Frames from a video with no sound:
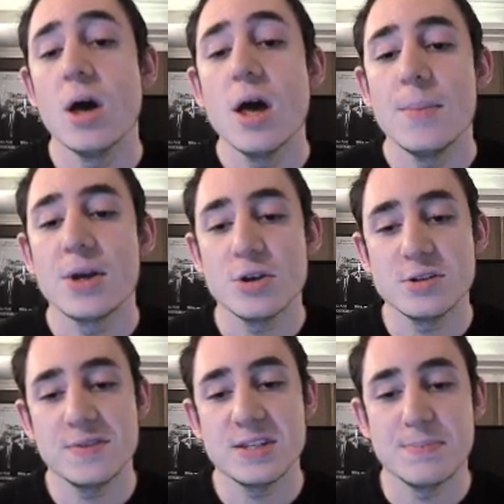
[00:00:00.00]
Because of
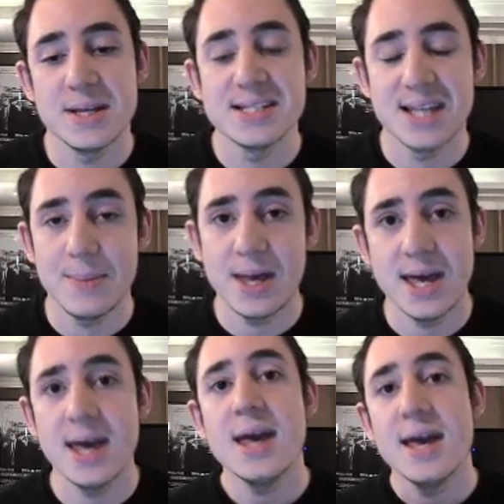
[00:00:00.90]
this mid-zip
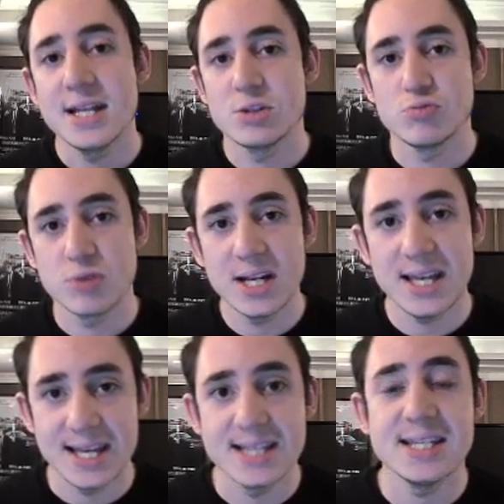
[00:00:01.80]
here, it's really
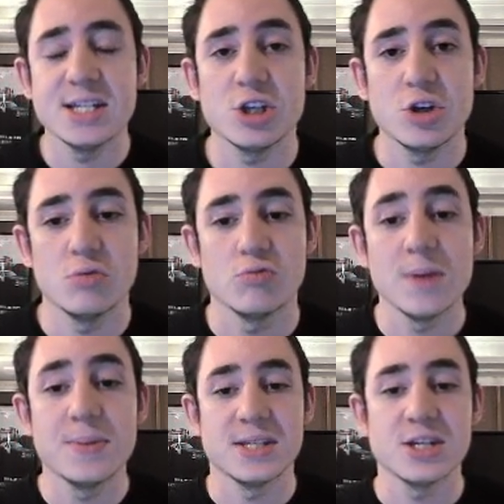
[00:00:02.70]
easy to
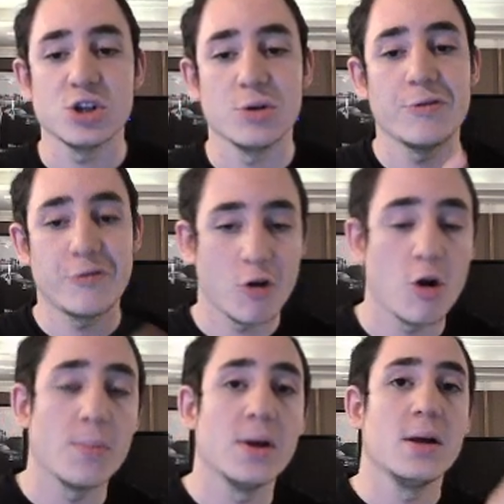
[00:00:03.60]
reposition from